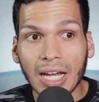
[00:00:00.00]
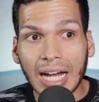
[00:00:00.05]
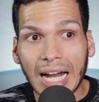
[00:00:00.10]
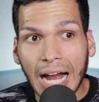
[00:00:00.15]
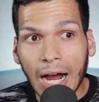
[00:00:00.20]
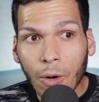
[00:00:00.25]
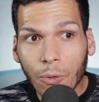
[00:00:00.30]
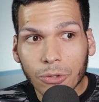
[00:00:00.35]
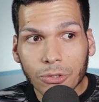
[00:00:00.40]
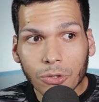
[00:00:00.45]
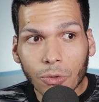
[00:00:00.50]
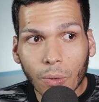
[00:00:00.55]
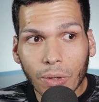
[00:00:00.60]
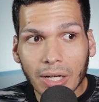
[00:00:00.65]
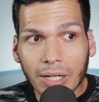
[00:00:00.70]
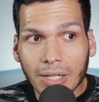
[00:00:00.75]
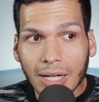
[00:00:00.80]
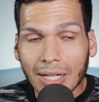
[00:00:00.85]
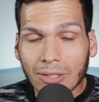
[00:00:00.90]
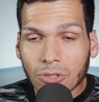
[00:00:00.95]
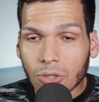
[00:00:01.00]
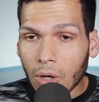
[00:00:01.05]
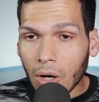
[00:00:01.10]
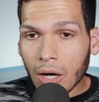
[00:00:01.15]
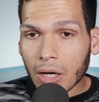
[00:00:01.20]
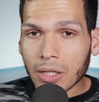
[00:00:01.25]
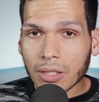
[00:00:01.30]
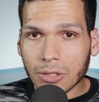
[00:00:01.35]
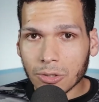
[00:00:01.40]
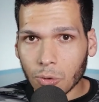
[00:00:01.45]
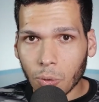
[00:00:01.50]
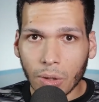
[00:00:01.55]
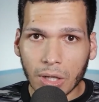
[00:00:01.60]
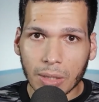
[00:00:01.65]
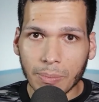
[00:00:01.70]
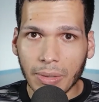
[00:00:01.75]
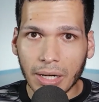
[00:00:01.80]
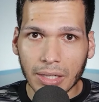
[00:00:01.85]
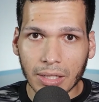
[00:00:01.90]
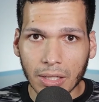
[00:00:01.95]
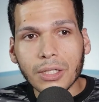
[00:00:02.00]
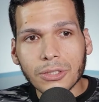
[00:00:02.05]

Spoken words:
I was already not talking to anybody.